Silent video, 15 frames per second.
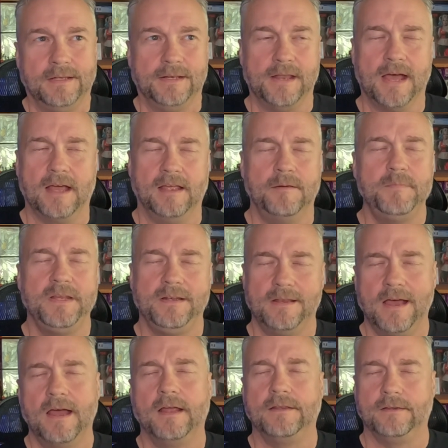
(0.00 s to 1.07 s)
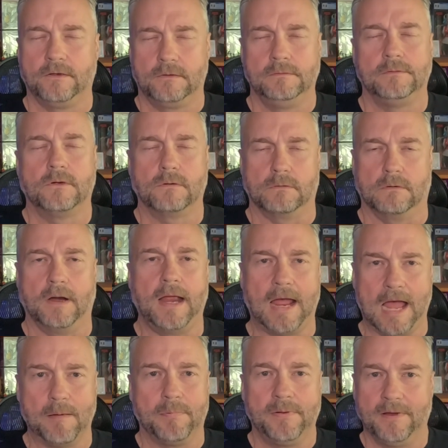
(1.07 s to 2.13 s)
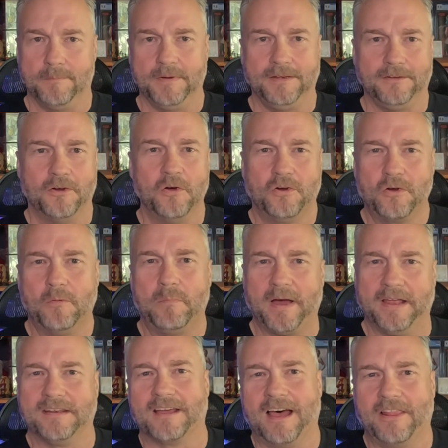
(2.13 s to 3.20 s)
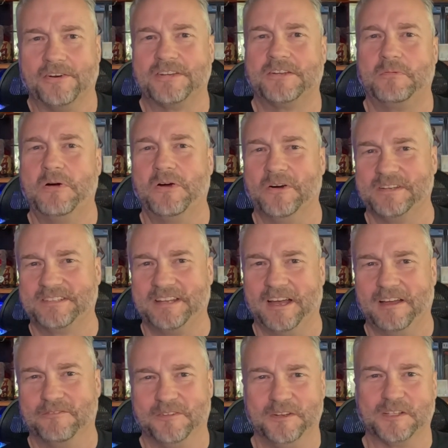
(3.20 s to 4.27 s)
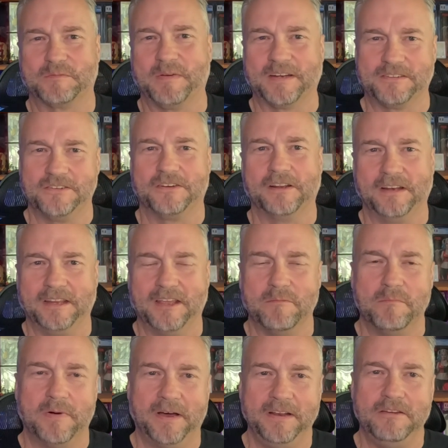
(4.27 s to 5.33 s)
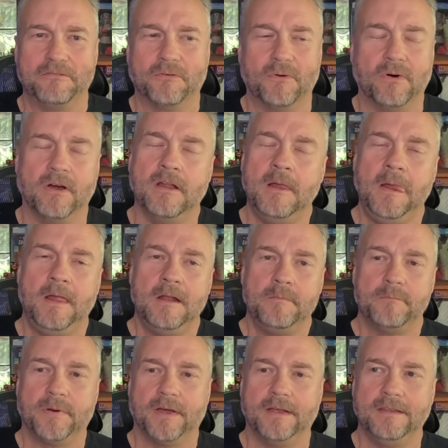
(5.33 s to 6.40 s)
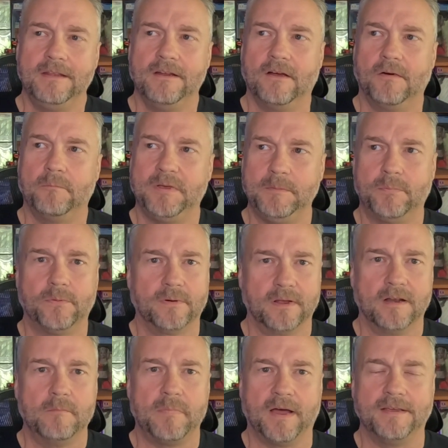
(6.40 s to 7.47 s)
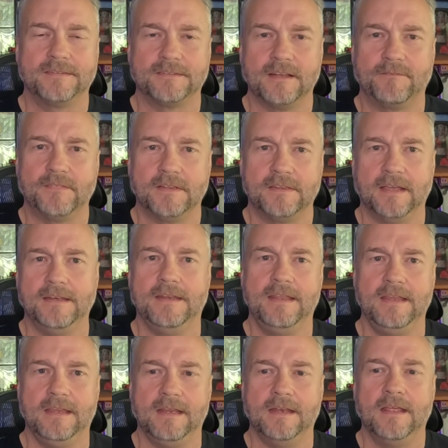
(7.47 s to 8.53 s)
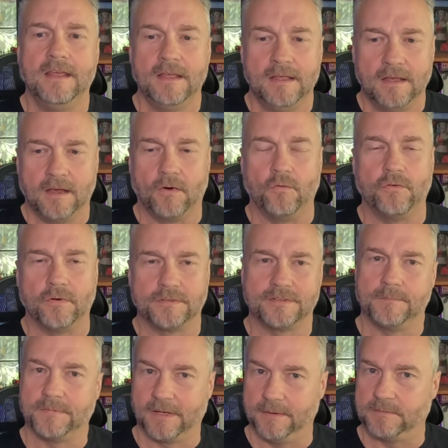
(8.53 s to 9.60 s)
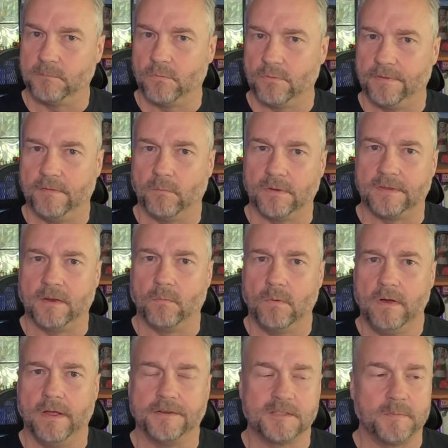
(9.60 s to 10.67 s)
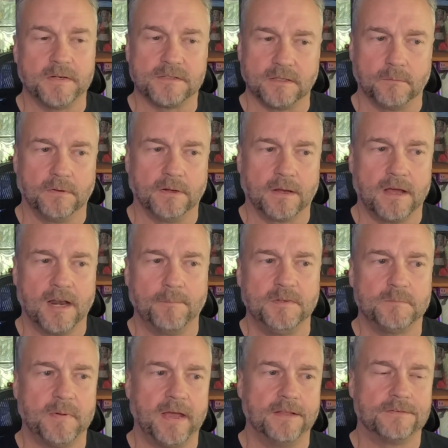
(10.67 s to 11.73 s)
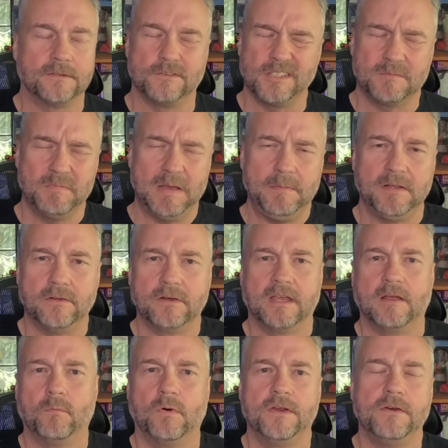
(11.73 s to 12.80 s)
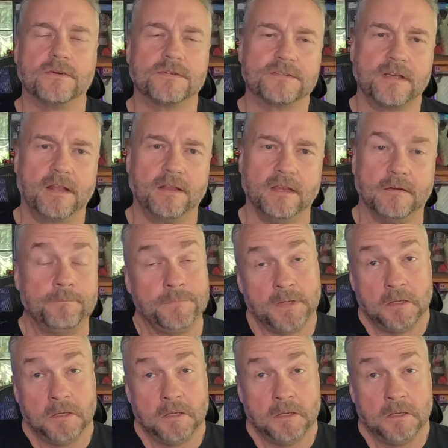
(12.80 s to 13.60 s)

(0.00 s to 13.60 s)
not crap. I mean, don't go buy dollar store stuff and expect you're going to get money for it. But, people are going to buy stuff that they need over sometimes more than what they want, especially when the economy's bad. So just maybe look at what you're selling.